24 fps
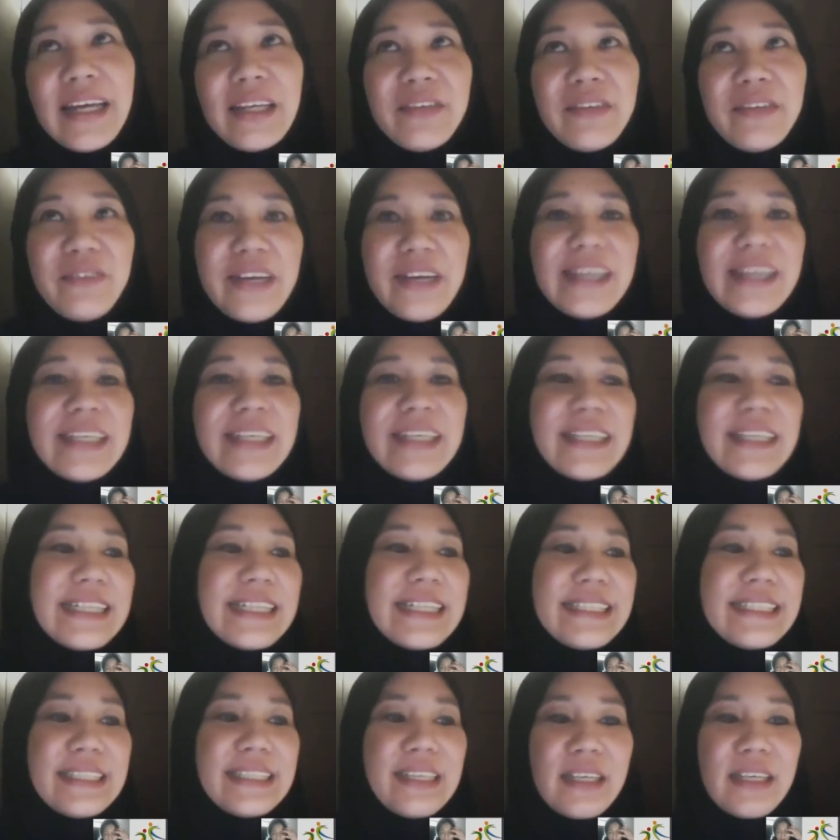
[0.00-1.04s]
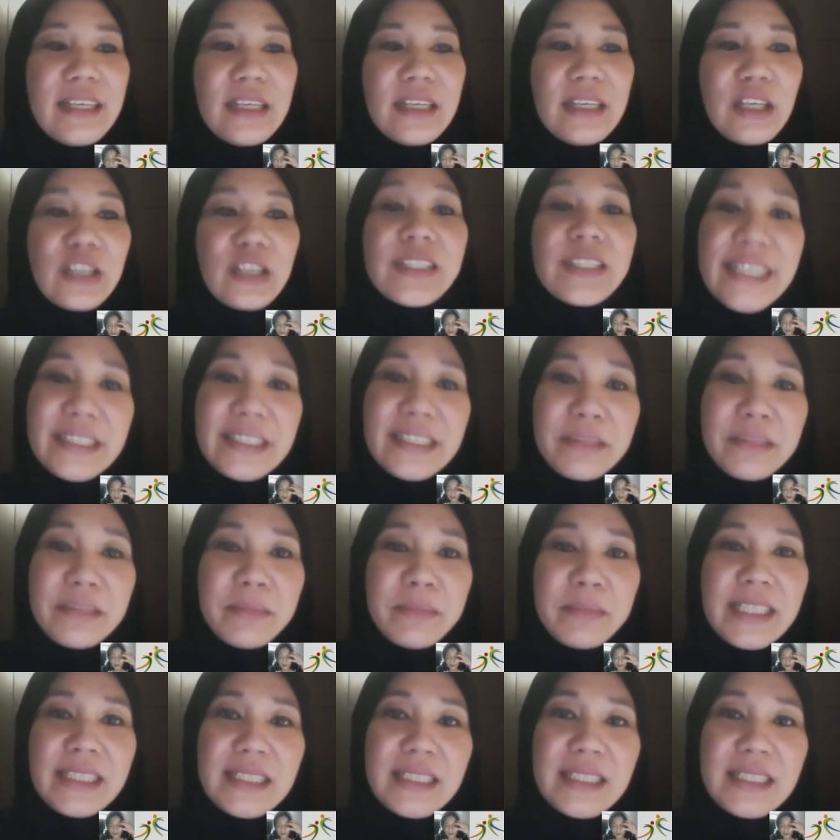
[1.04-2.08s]
defined it is
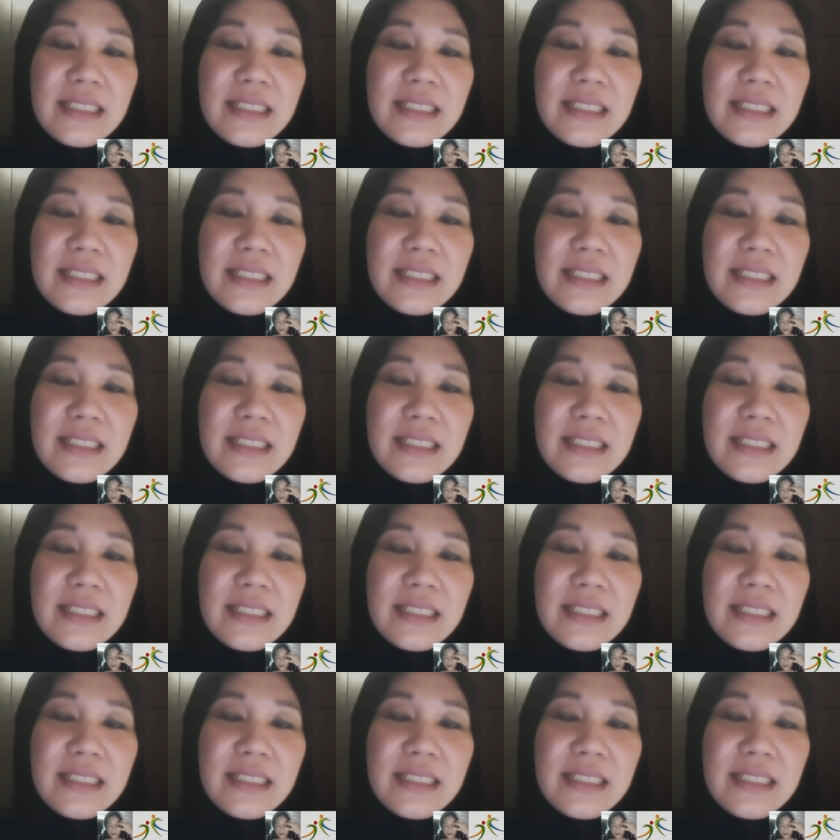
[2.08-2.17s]
contentment.